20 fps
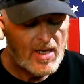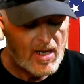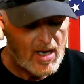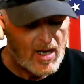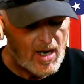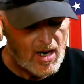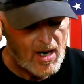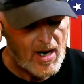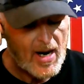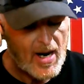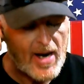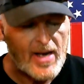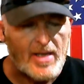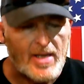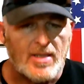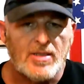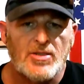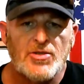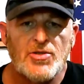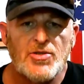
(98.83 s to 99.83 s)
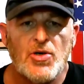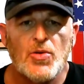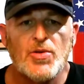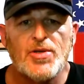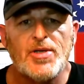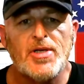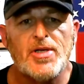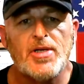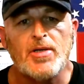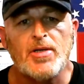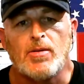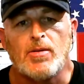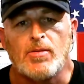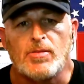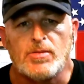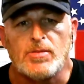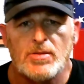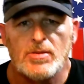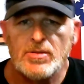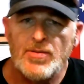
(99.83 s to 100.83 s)
All right, you know the deal.
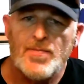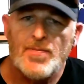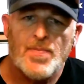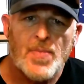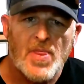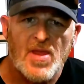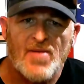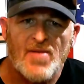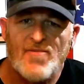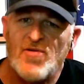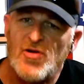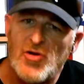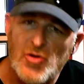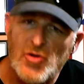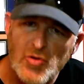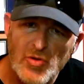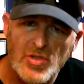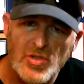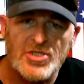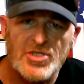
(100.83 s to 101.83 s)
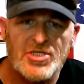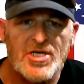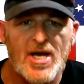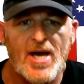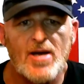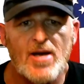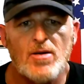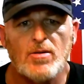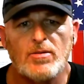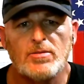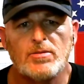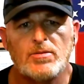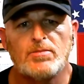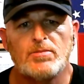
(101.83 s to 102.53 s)
If you're new to the channel,